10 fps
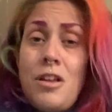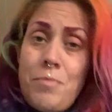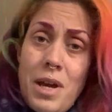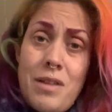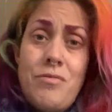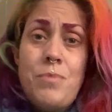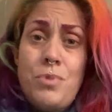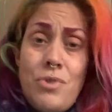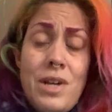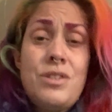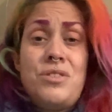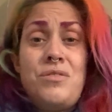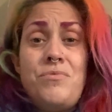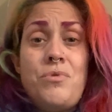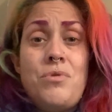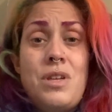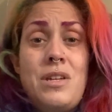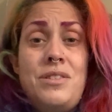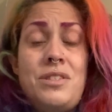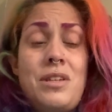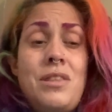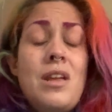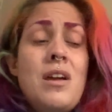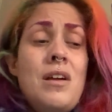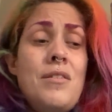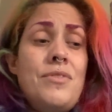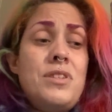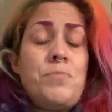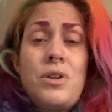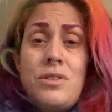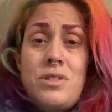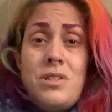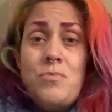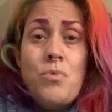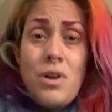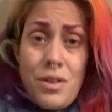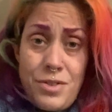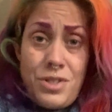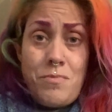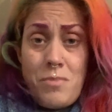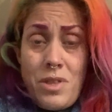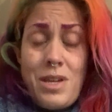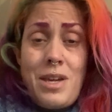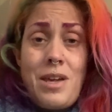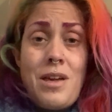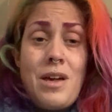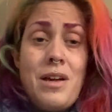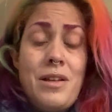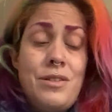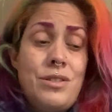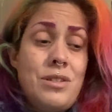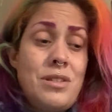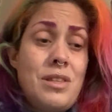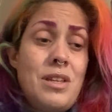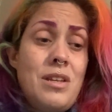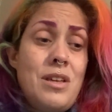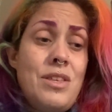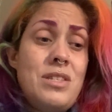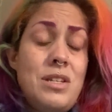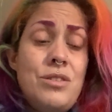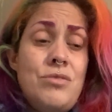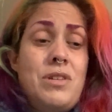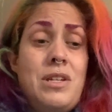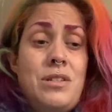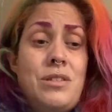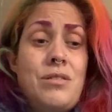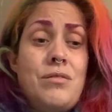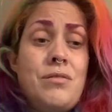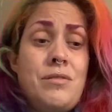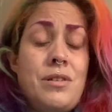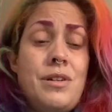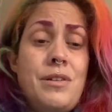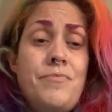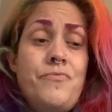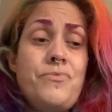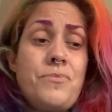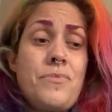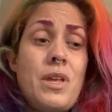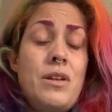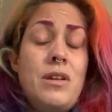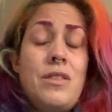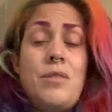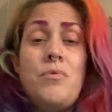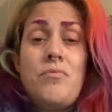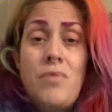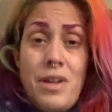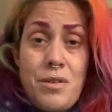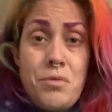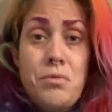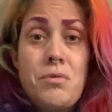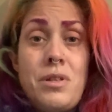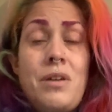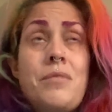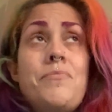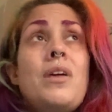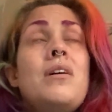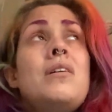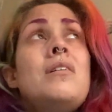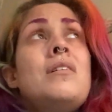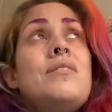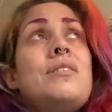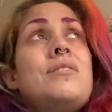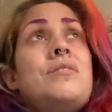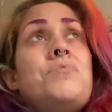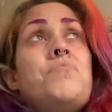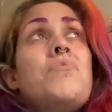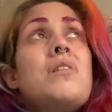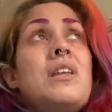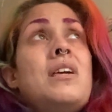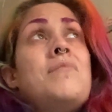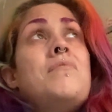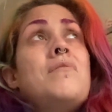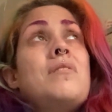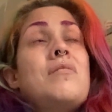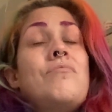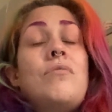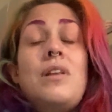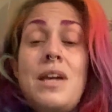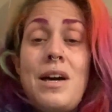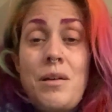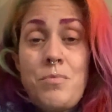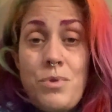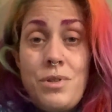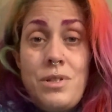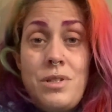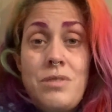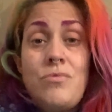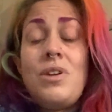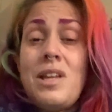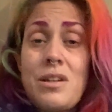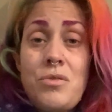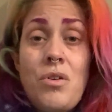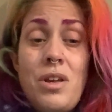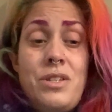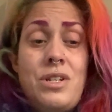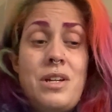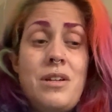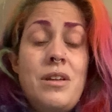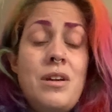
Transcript: pay a reparation for this, and this person is worth something, and these injuries are they were real, this has really happened, and really acknowledge it.